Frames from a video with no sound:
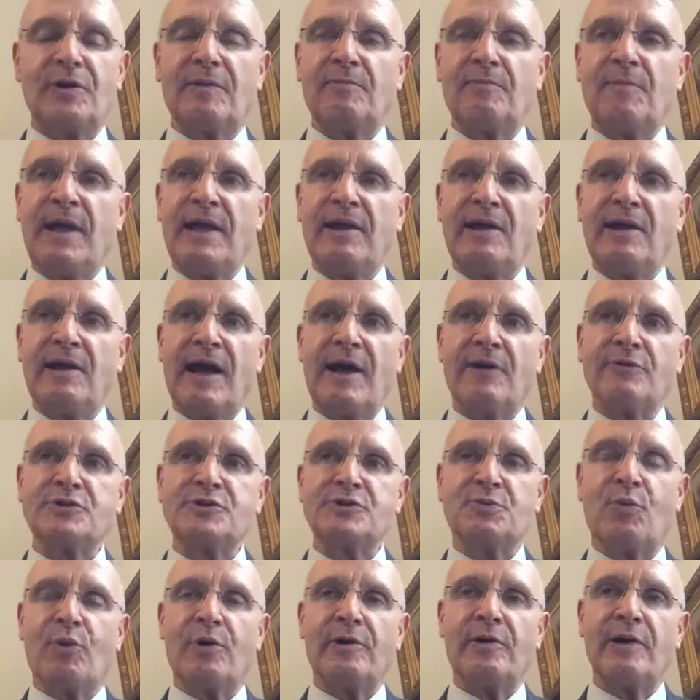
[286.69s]
Make a
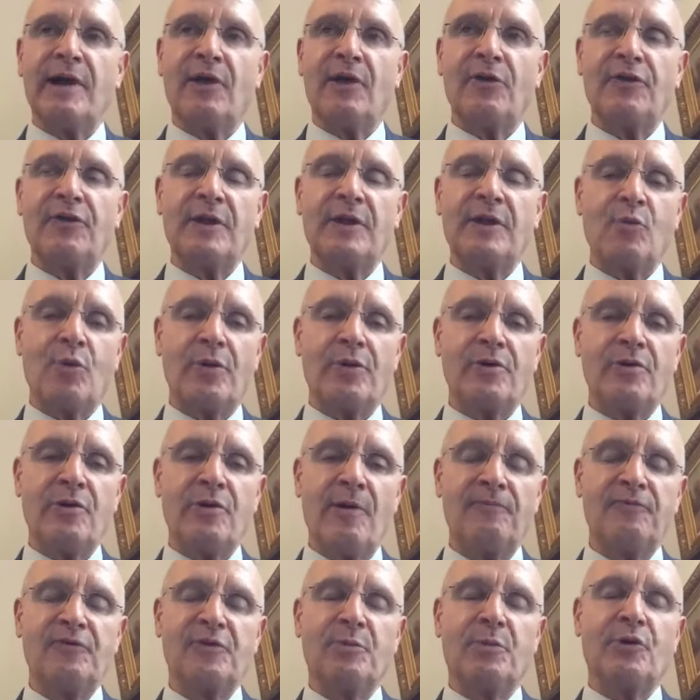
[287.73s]
house more healthy, more
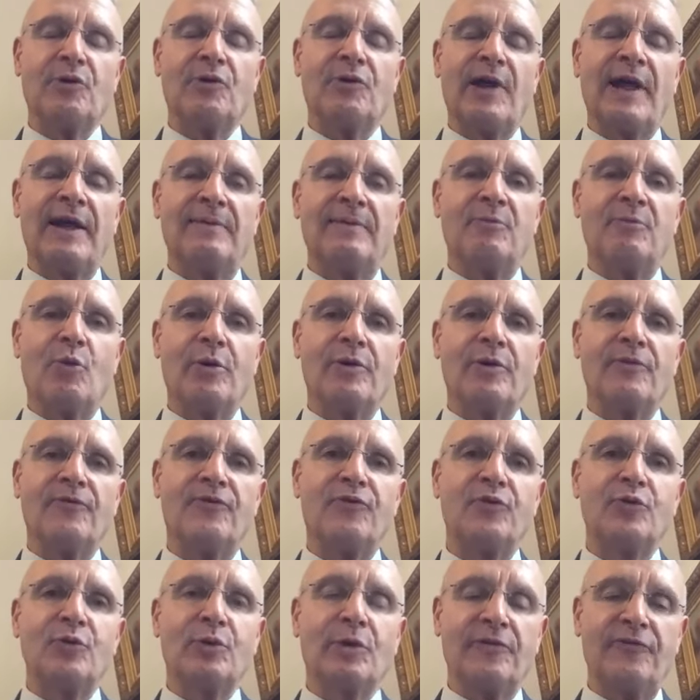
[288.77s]
comfortable, and more
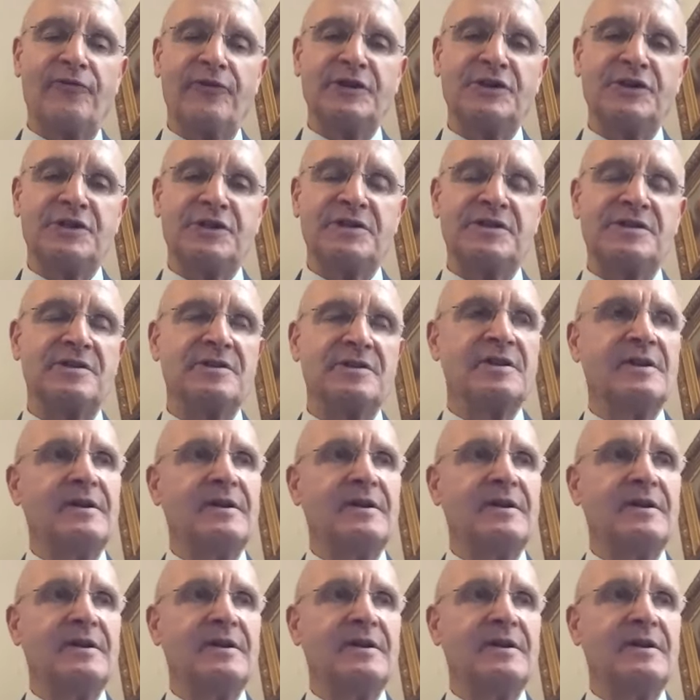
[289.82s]
fuel efficient.